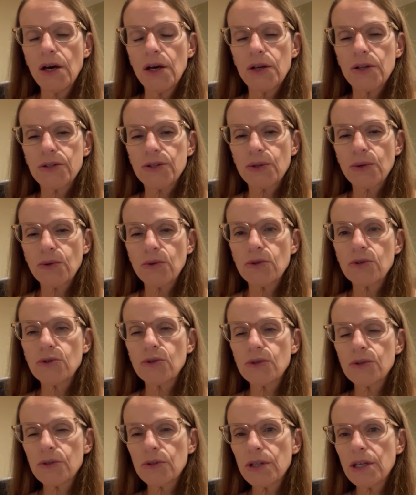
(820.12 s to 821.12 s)
So
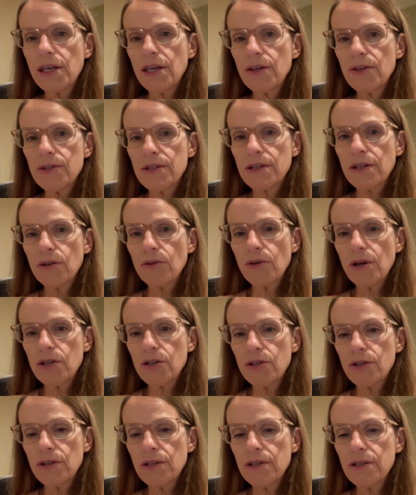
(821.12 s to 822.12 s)
those are the key
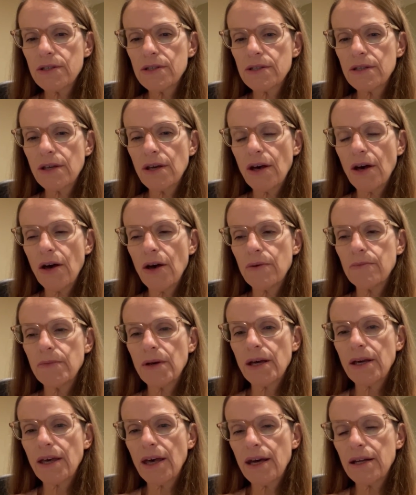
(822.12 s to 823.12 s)
considerations.
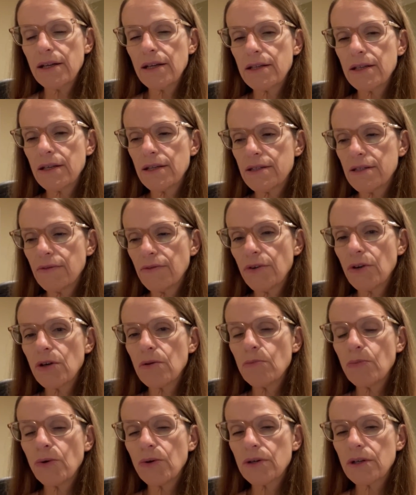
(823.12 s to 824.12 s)
Again, it's a very
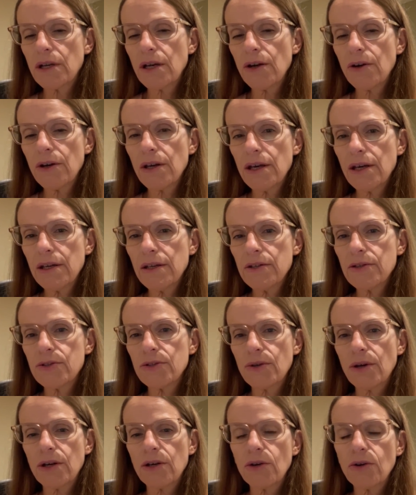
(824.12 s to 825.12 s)
important area,
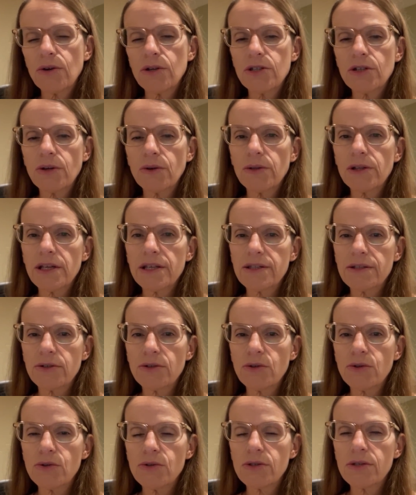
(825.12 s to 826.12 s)
so I encourage our
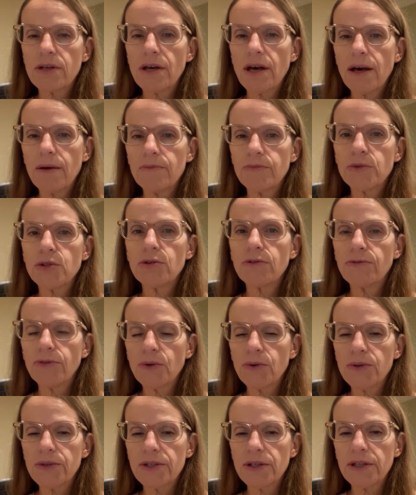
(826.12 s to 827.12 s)
listeners to
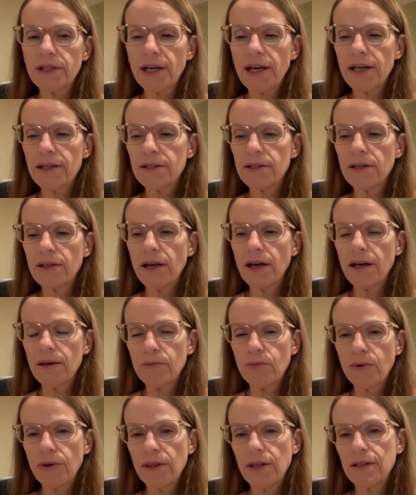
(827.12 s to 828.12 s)
focus on that
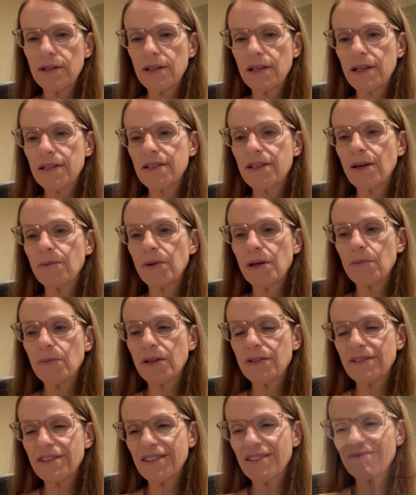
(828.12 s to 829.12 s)
within the next coming
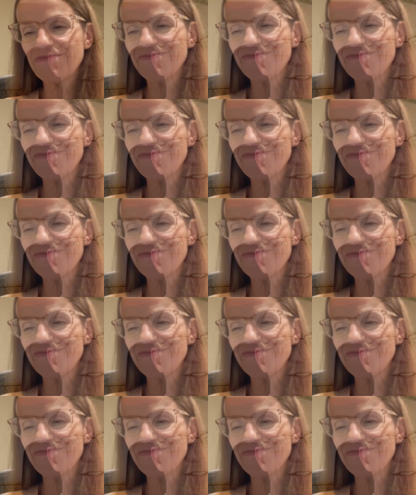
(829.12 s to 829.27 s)
months.